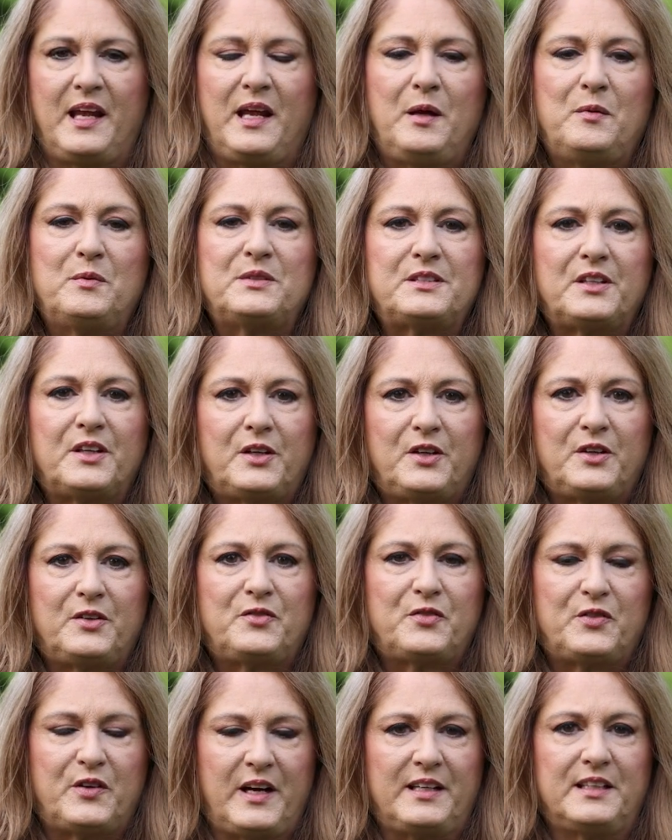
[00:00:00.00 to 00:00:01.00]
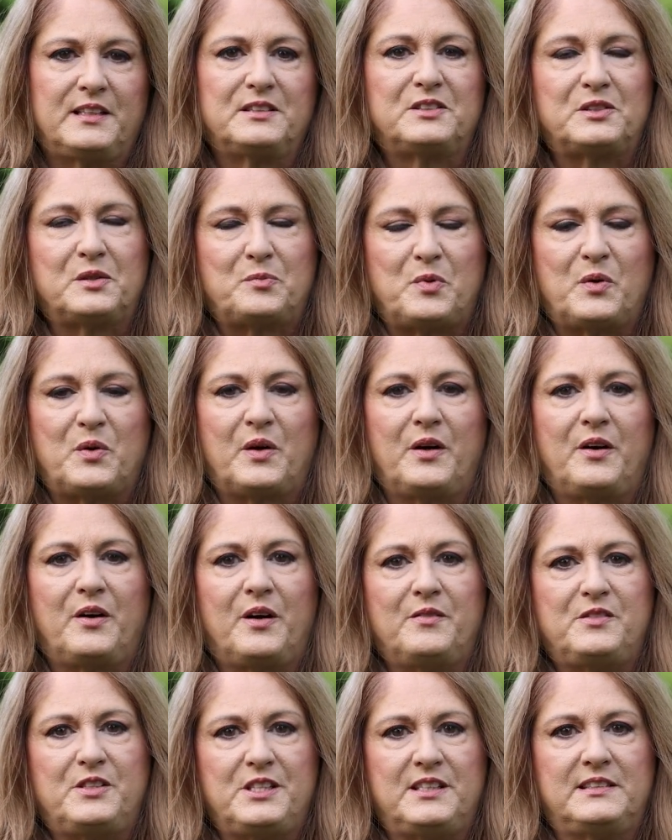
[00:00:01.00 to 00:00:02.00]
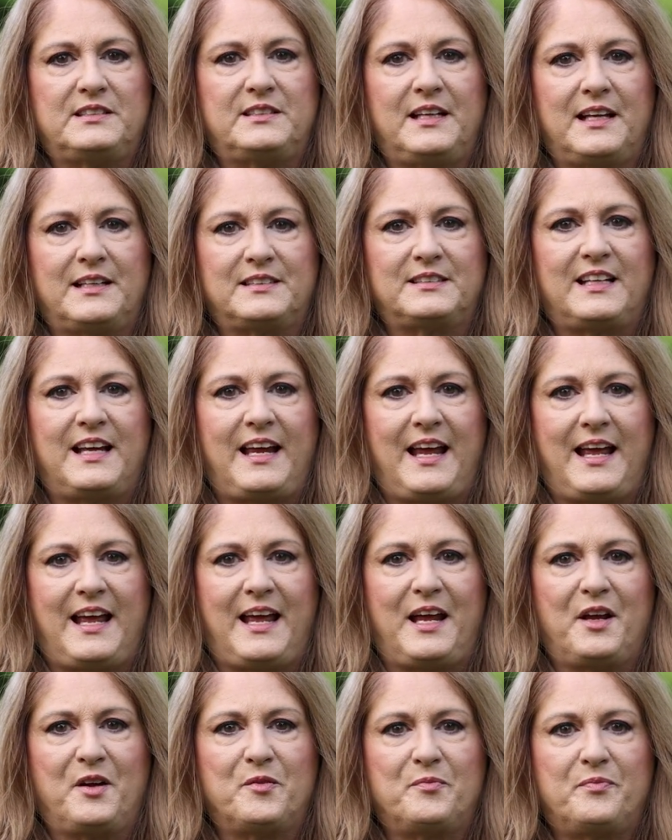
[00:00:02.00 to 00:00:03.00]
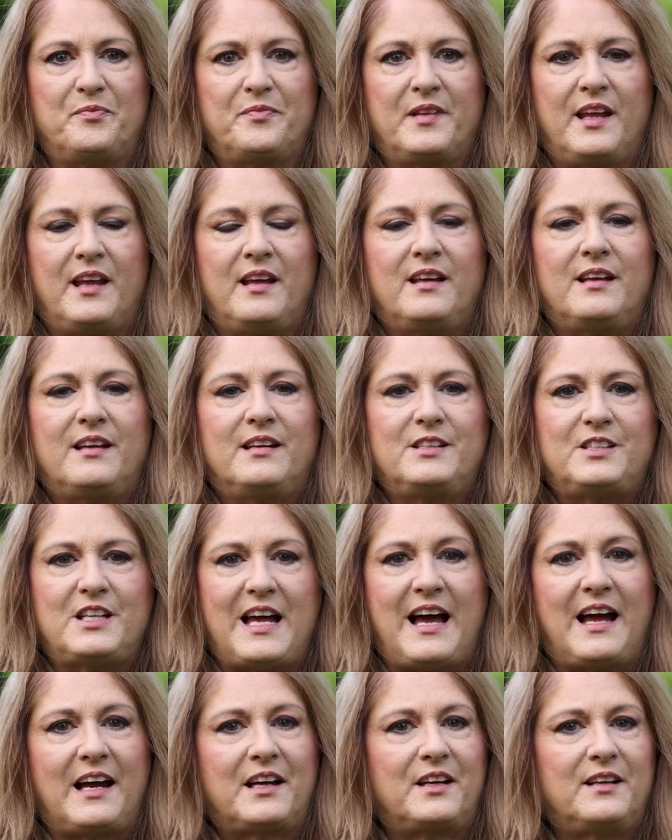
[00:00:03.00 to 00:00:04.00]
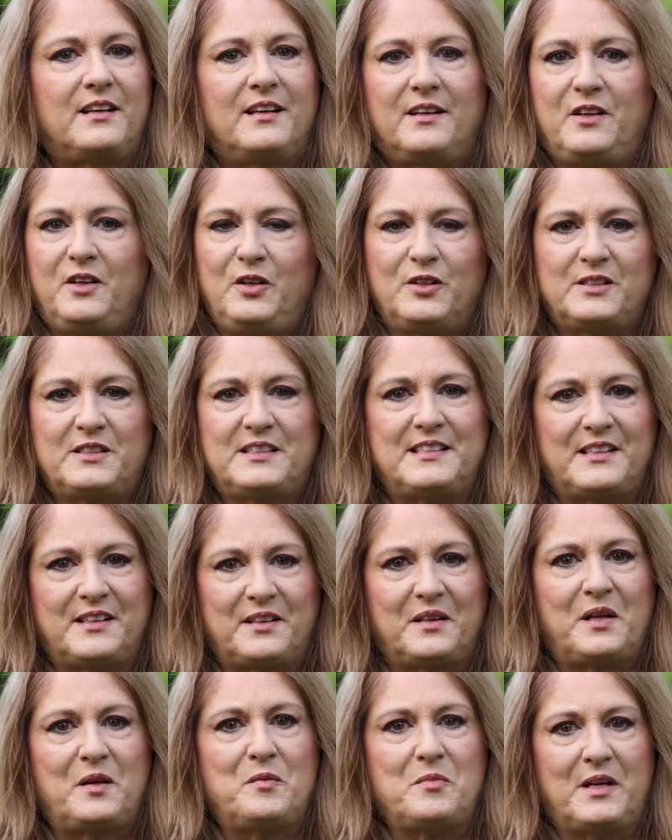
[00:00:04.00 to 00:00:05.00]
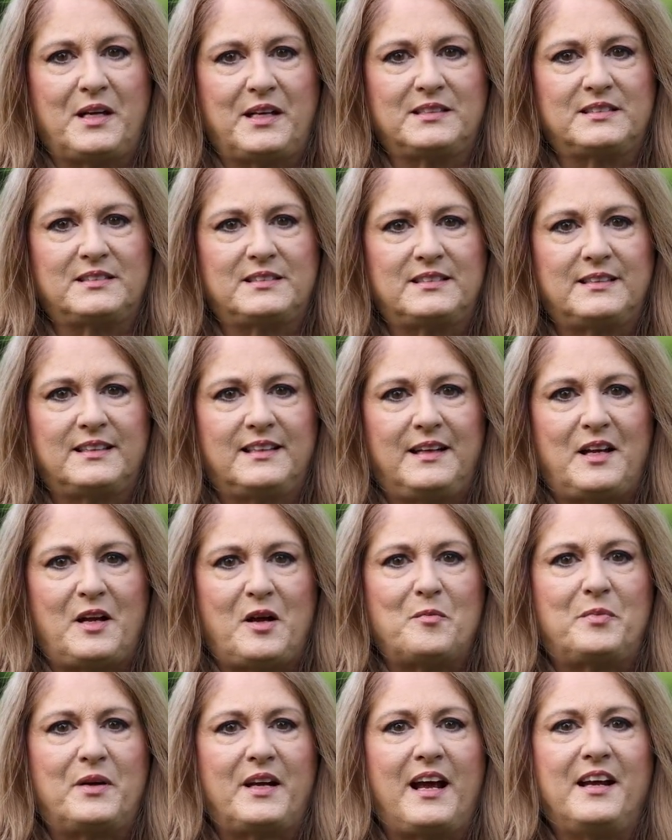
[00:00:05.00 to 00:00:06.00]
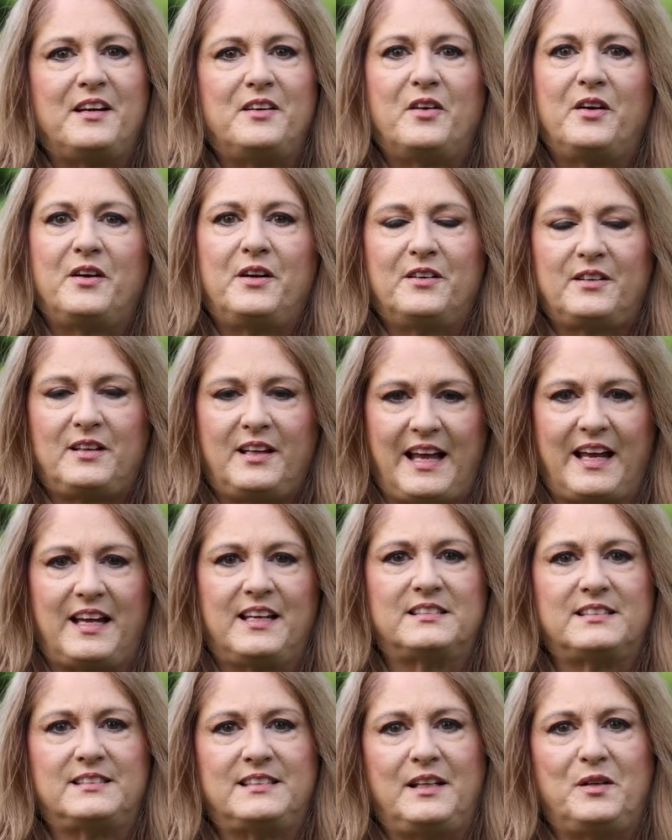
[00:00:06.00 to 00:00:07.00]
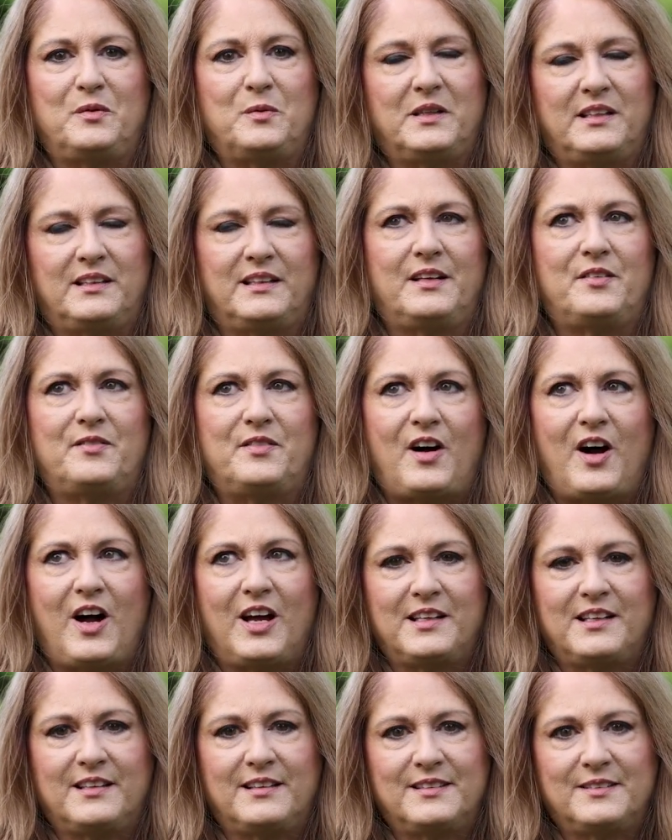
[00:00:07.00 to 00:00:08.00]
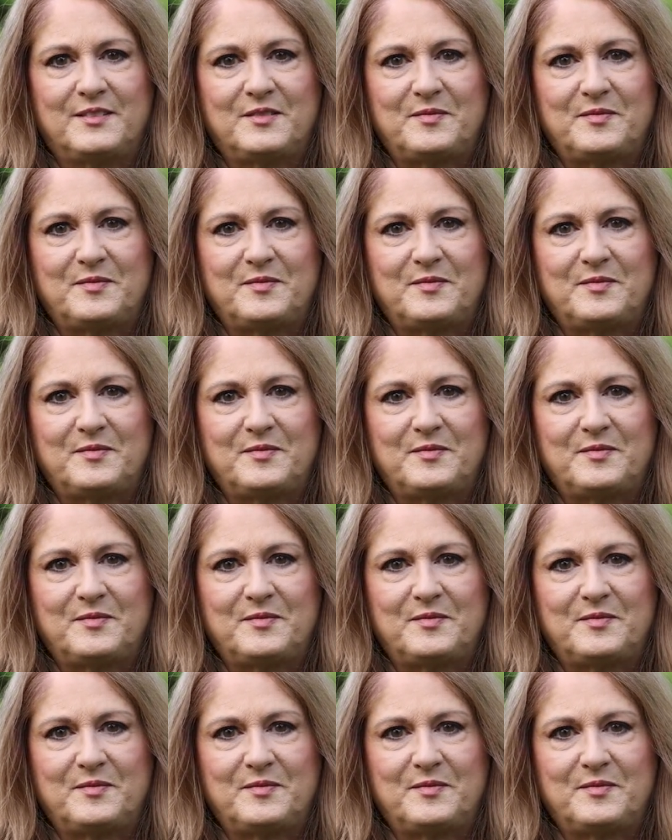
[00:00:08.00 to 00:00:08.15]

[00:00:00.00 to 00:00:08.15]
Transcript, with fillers: He was a good friend and supporter of GCSAA. Jack, you're dearly missed, but I know your legacy will live on.